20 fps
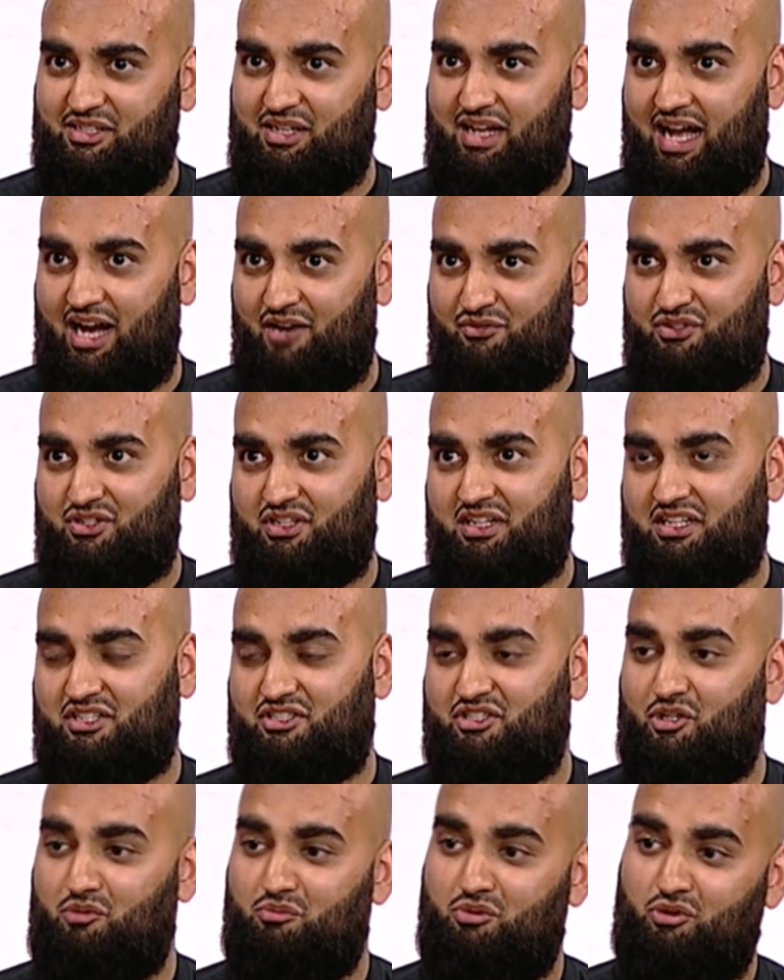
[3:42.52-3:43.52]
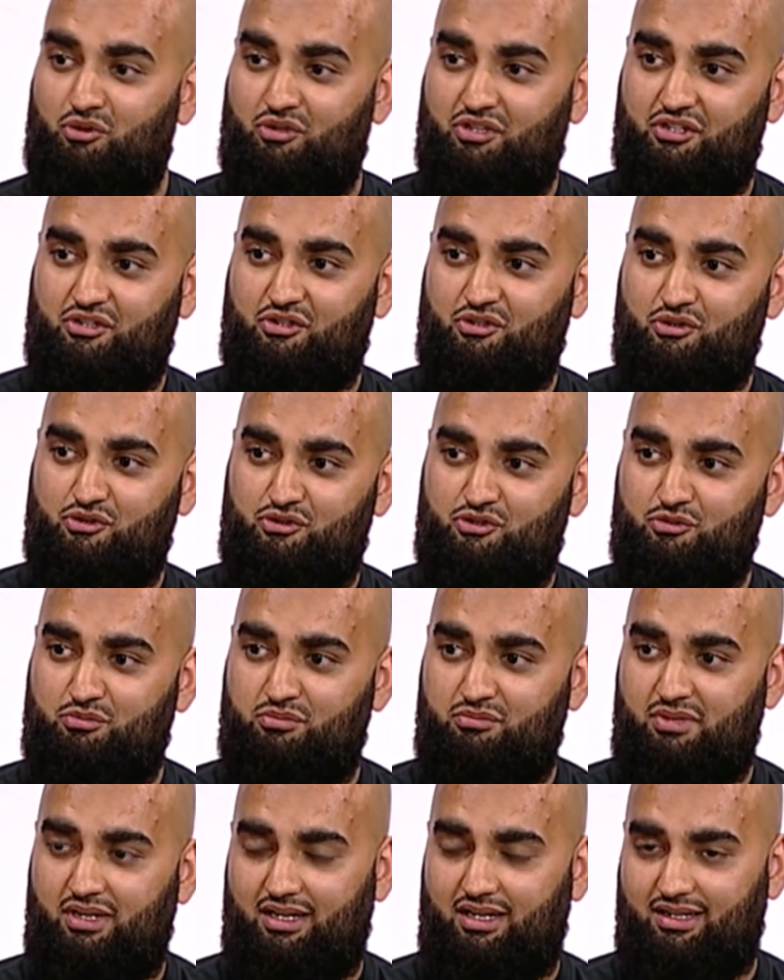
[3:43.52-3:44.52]
after Hajj, I uploaded it to YouTube
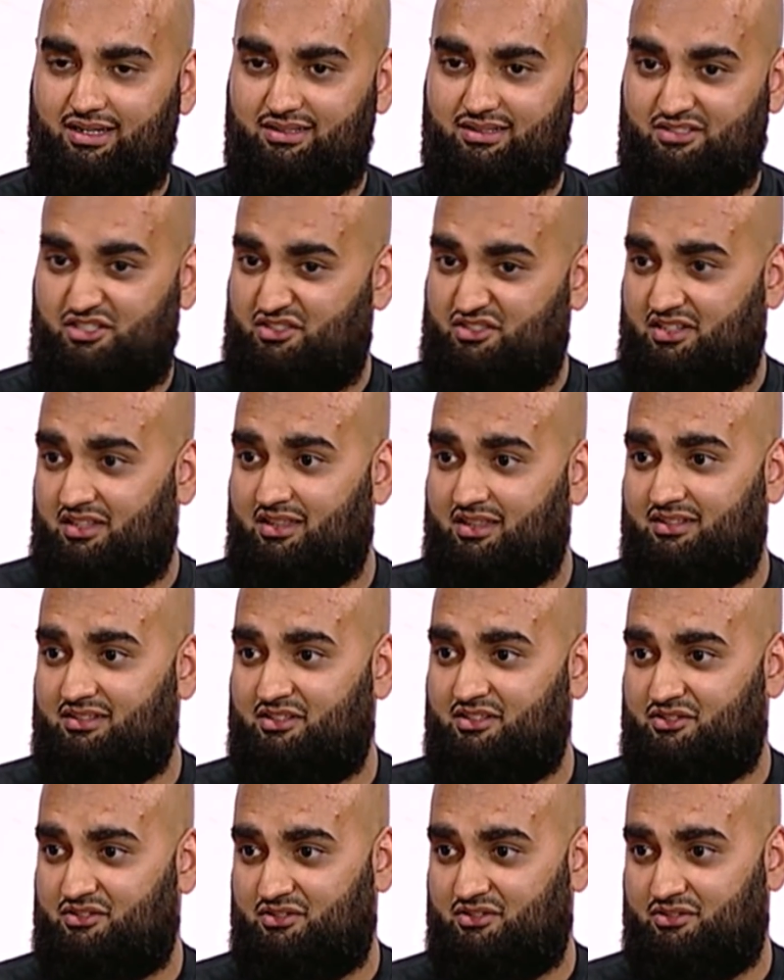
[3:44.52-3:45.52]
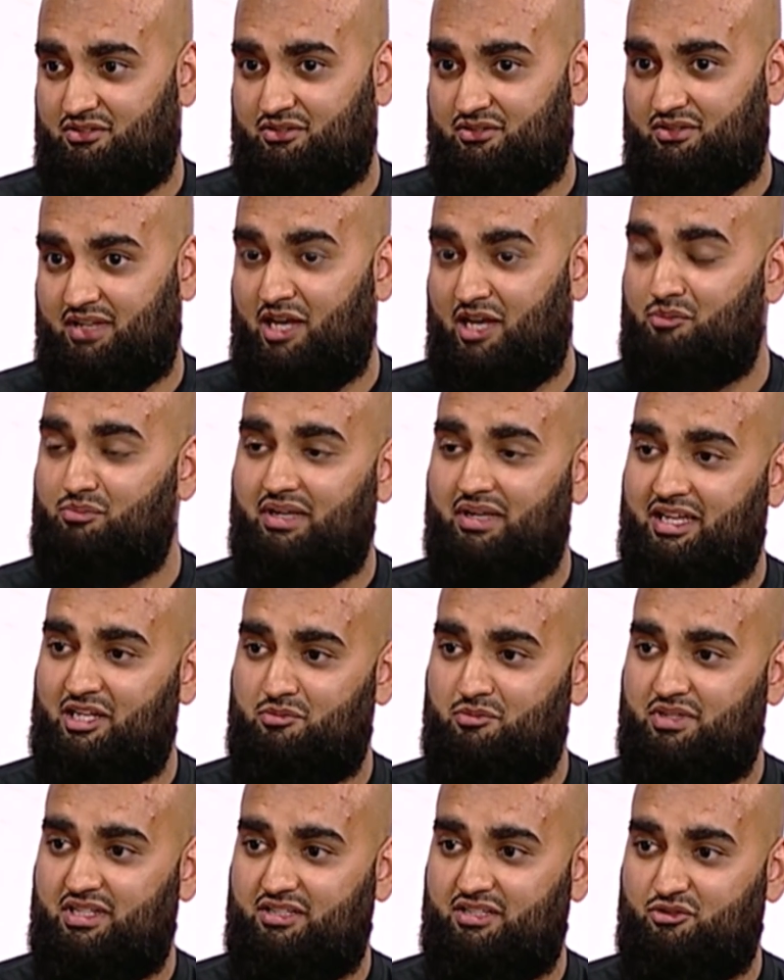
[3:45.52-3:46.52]
just to help
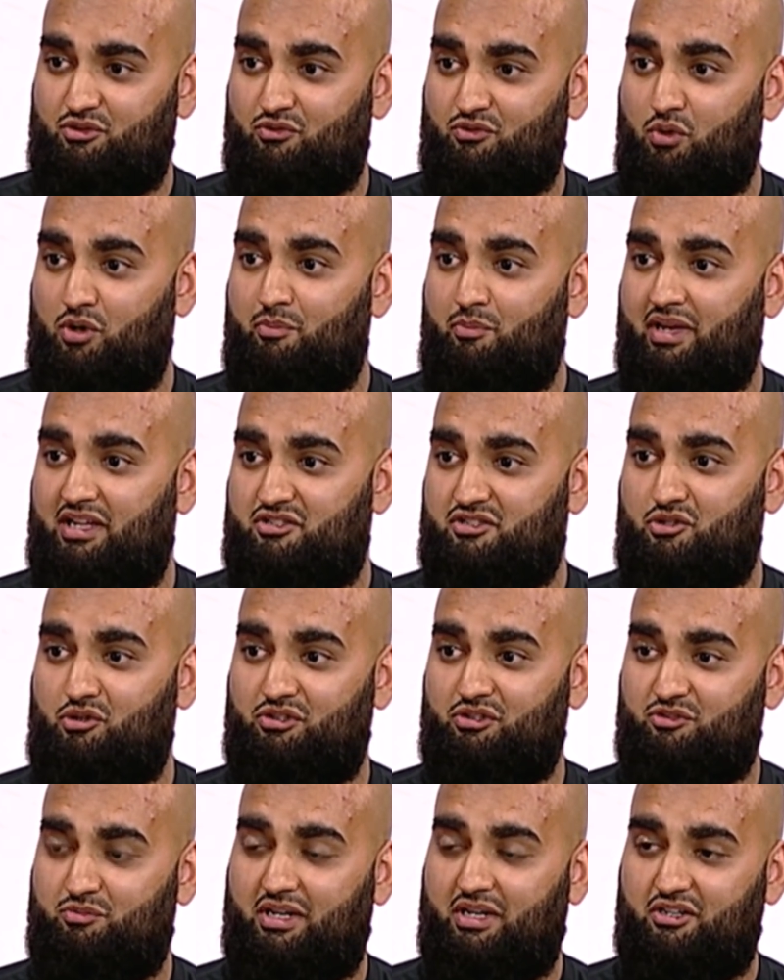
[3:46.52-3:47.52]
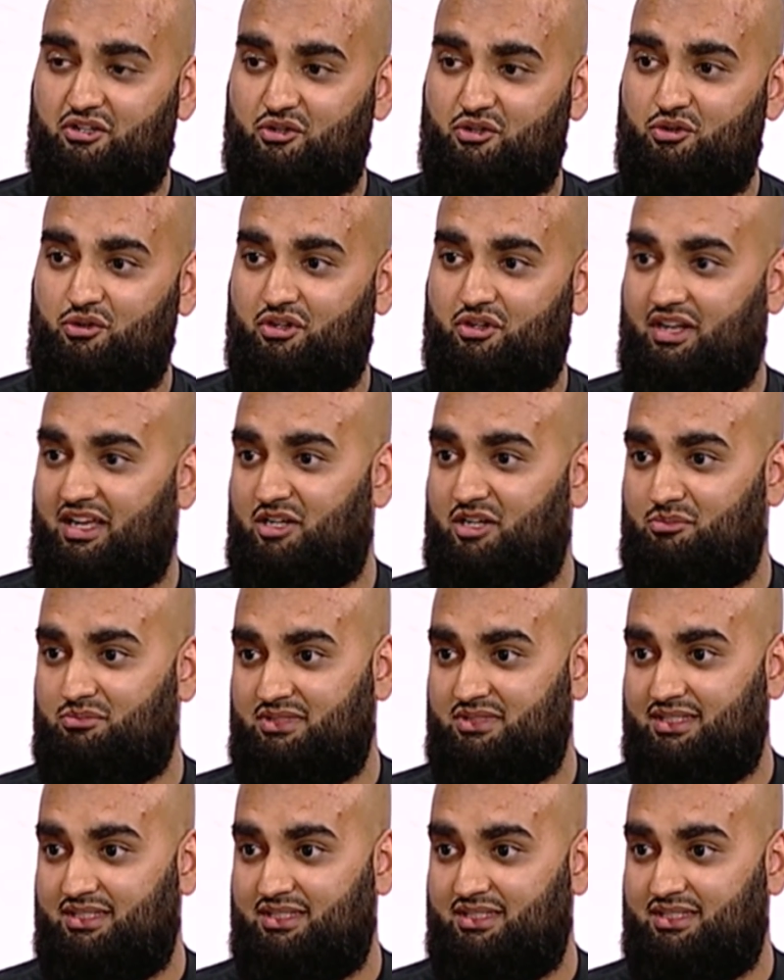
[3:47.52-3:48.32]
anybody. So if one person got inspired to go or help,